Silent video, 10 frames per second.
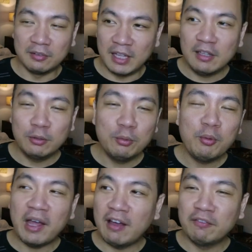they
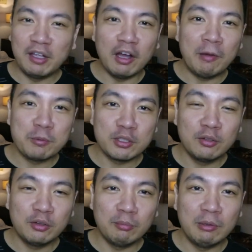do have the
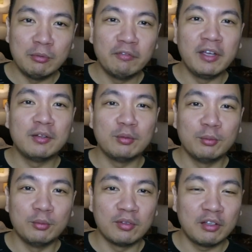option to be moving
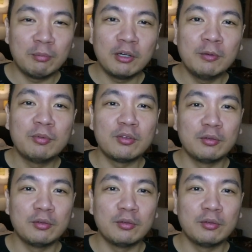to the suburbs,